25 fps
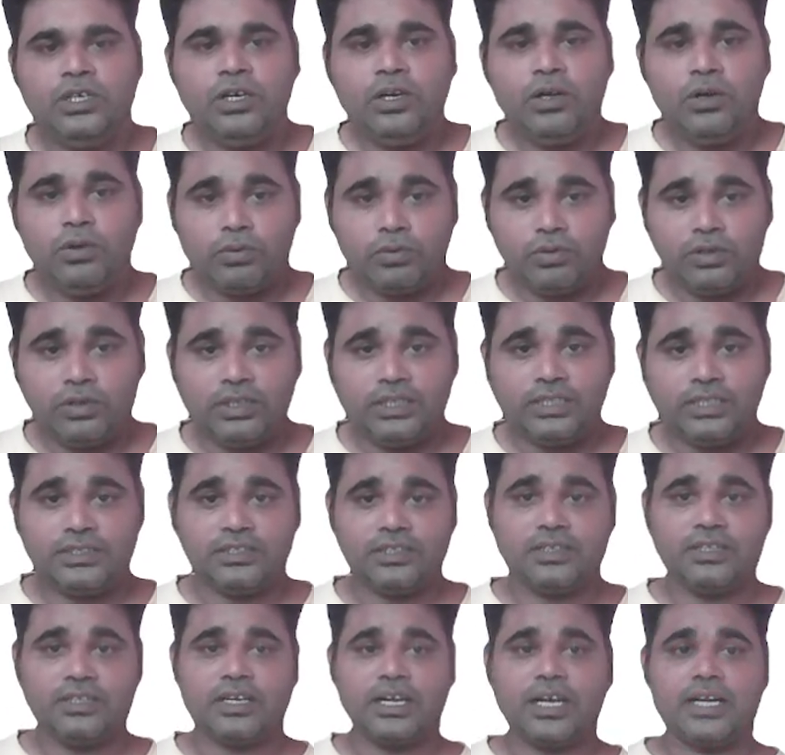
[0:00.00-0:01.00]
only the
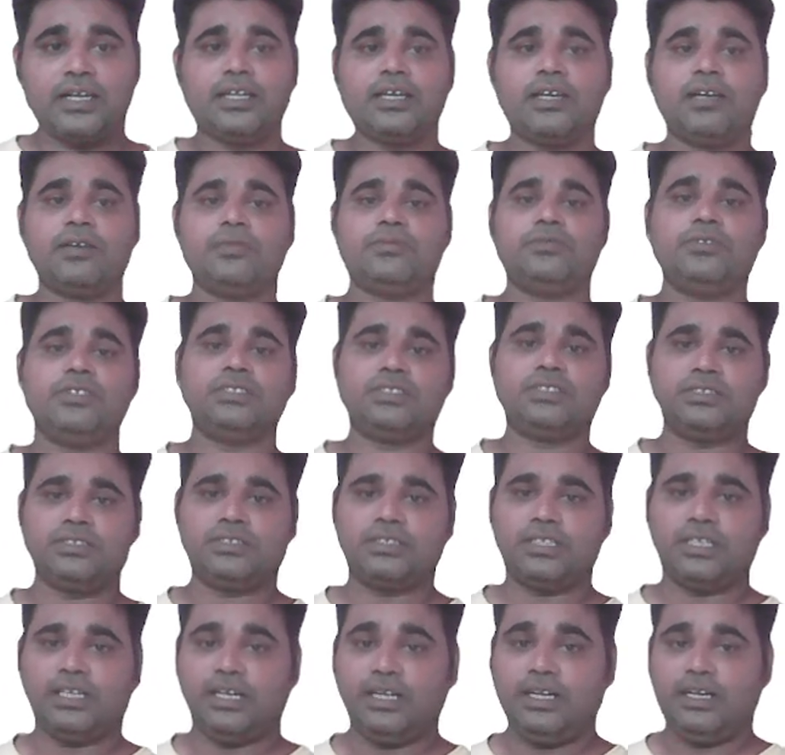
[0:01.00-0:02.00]
grana of the
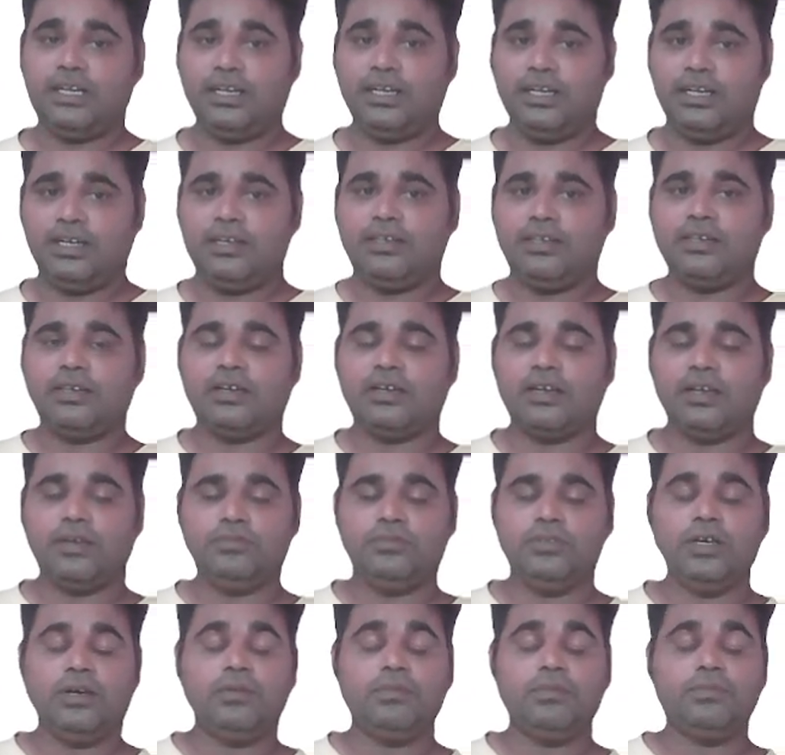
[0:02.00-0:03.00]
cell of
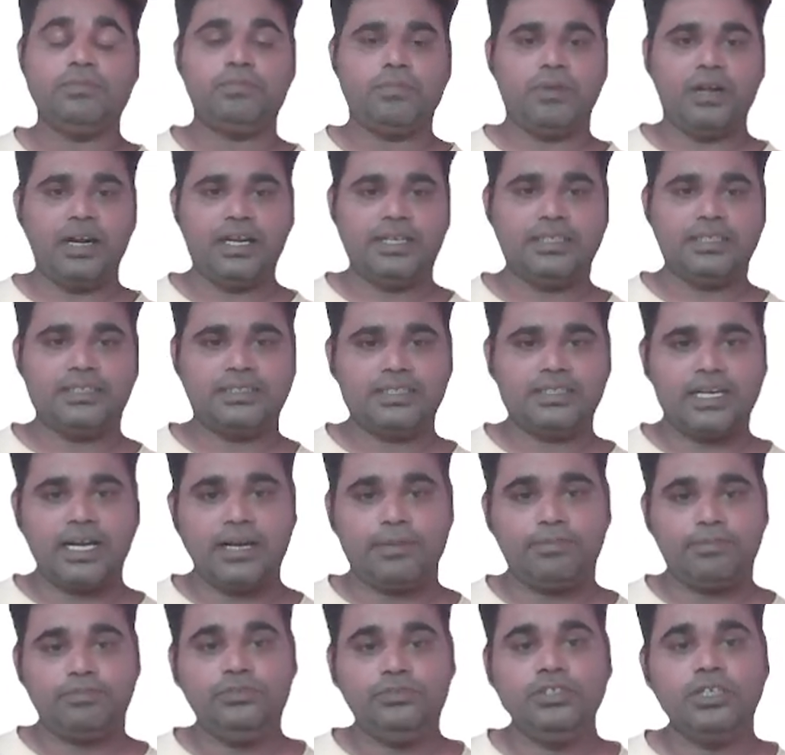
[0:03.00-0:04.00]
the plant
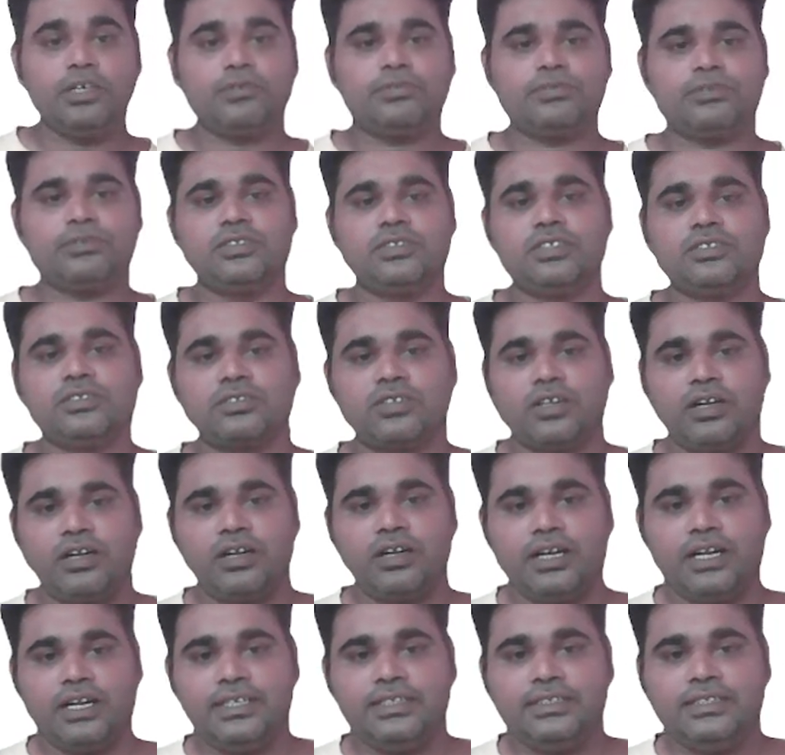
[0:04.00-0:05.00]
absorbs the
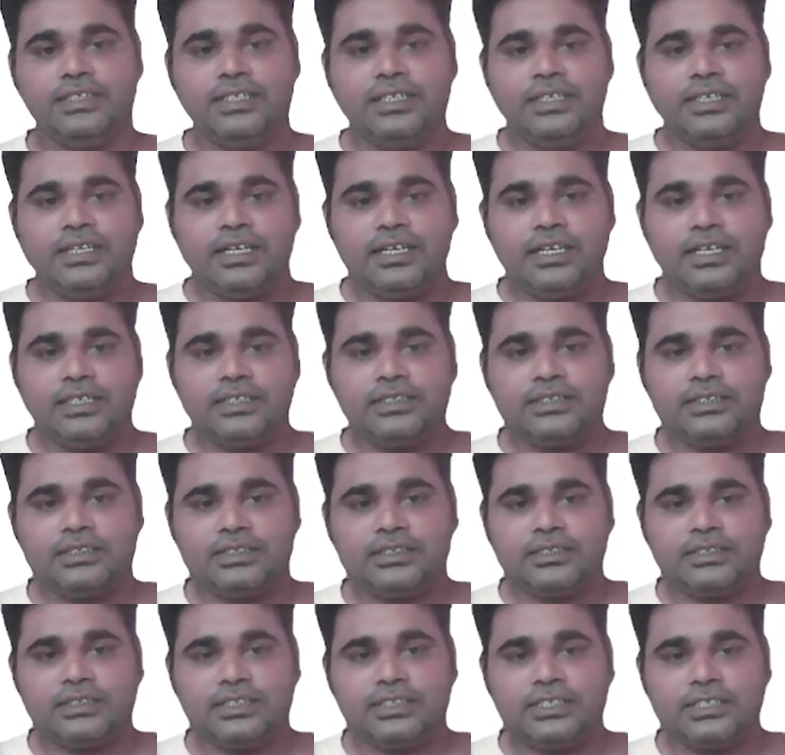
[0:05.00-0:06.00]
sunlight and
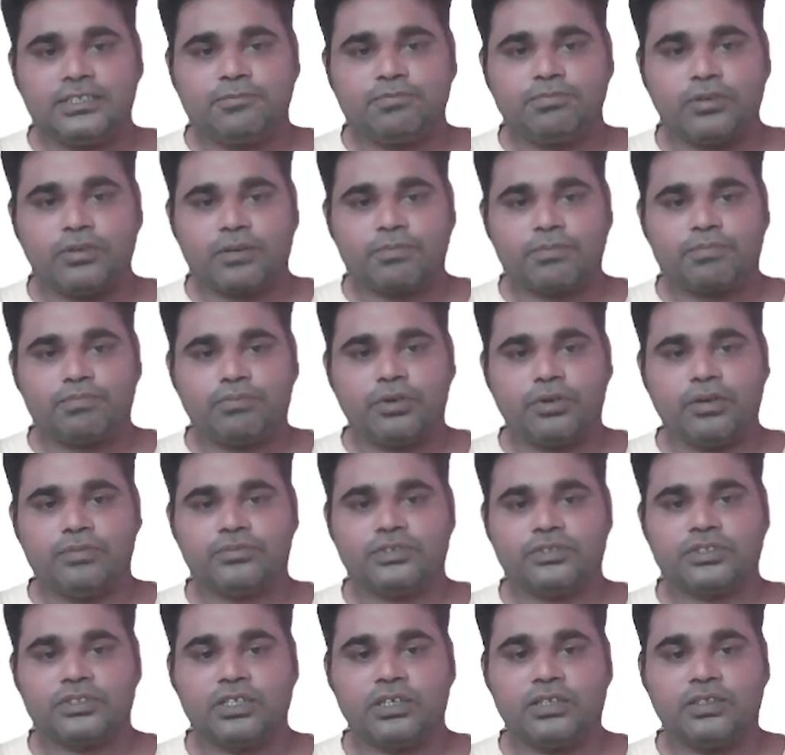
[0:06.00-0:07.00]
it performs
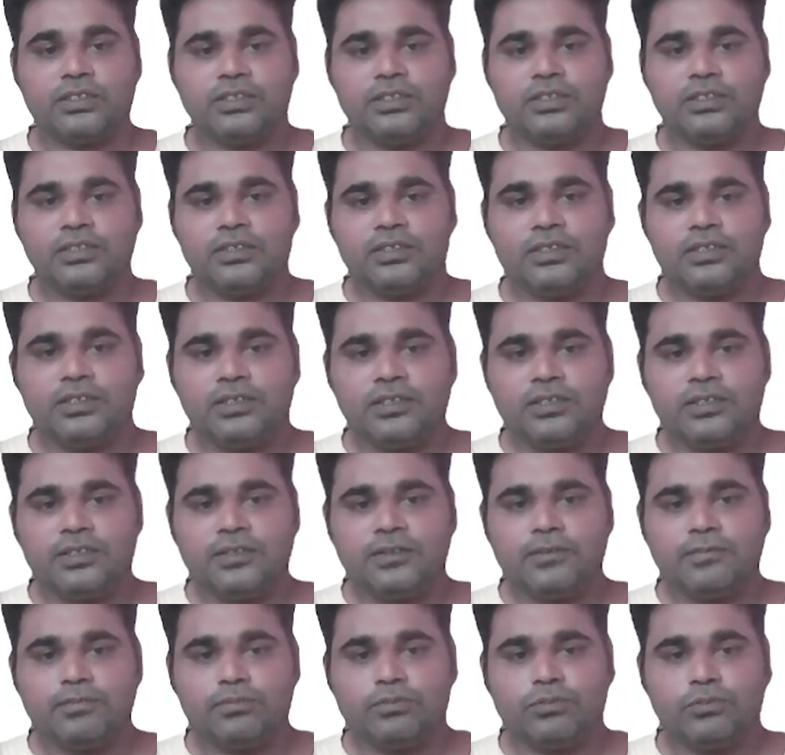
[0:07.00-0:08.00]
the
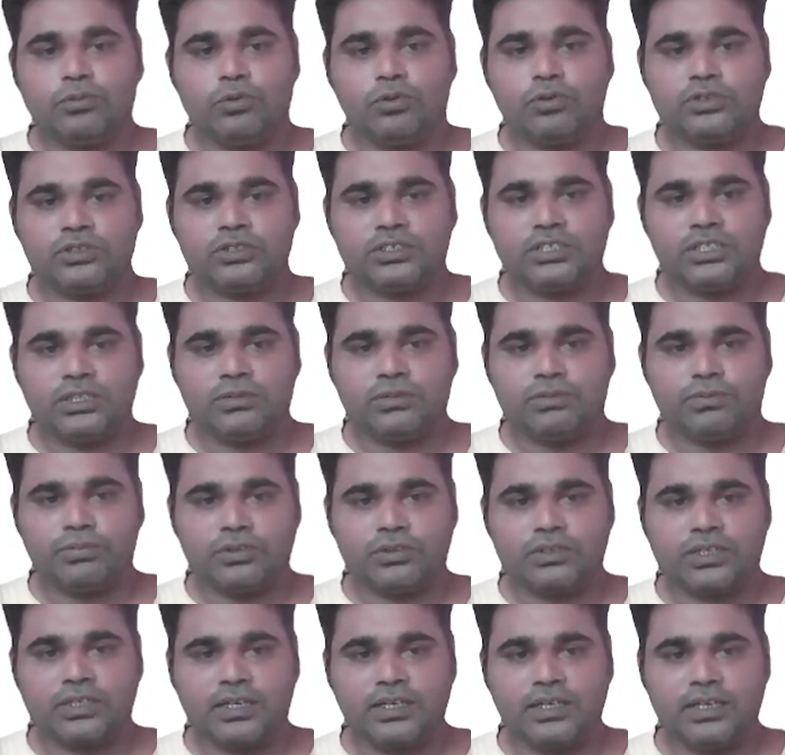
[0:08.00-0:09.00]
most
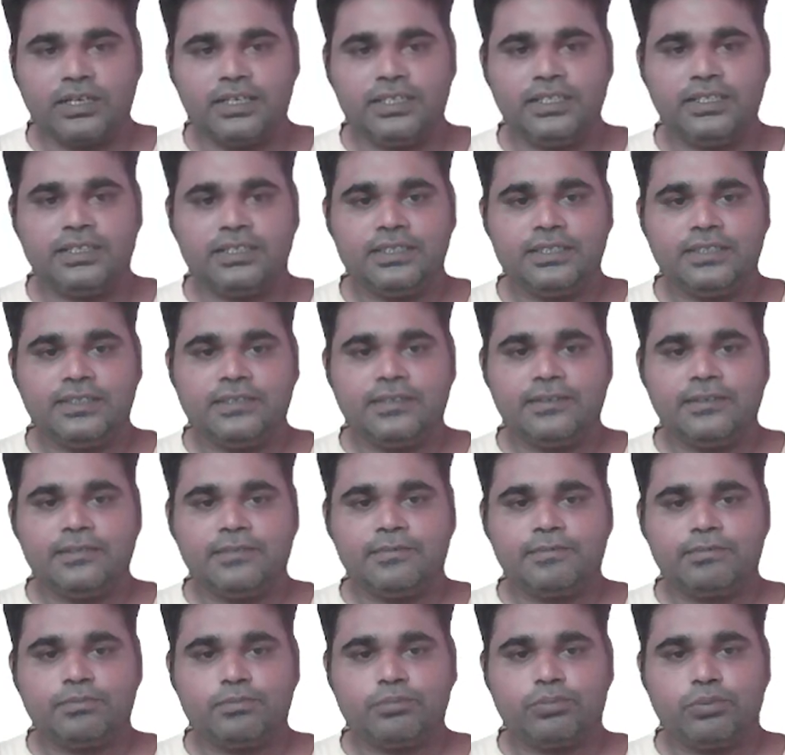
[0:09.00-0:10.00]
importantly
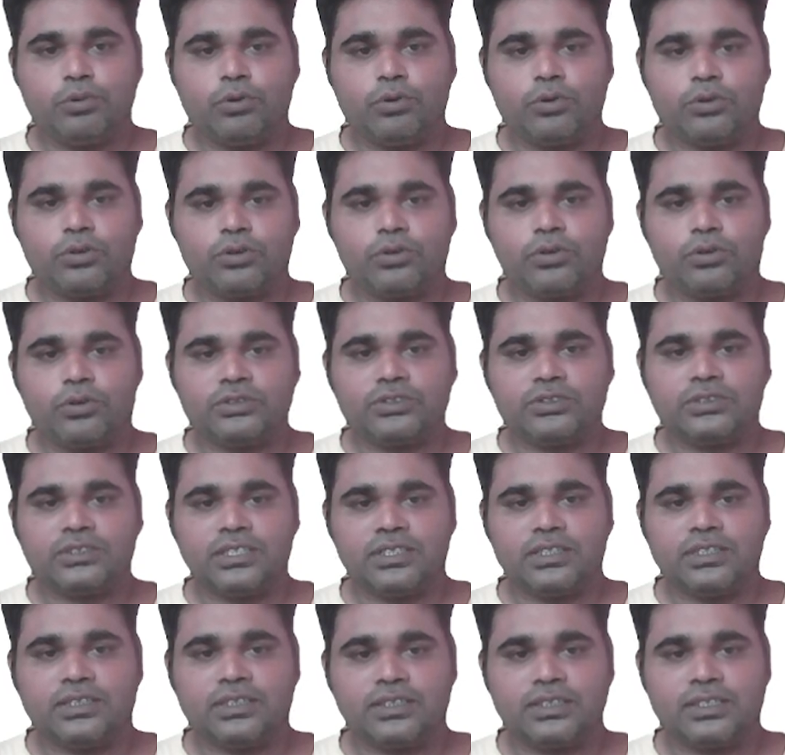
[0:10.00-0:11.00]

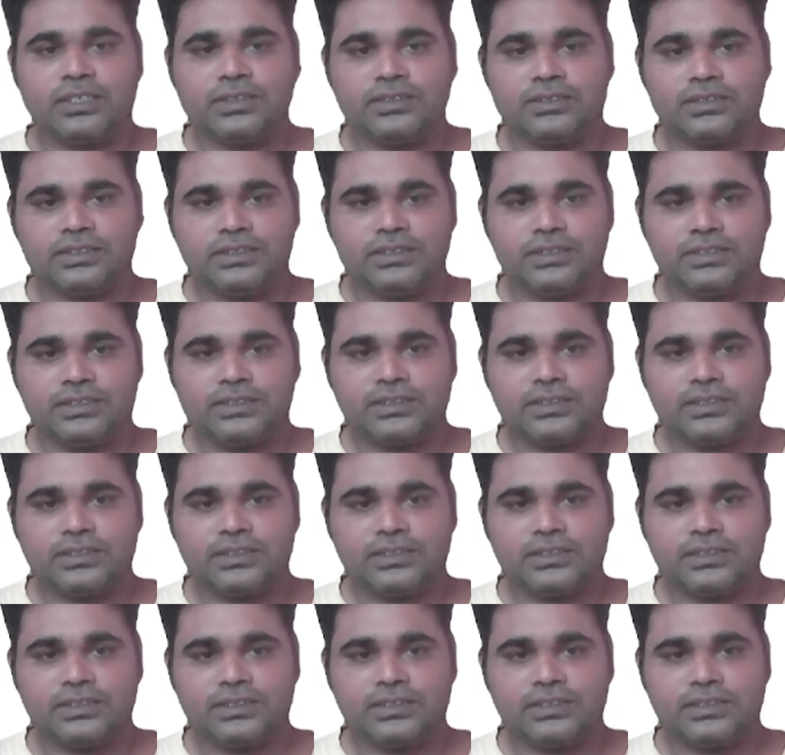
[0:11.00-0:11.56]
photosynthesis.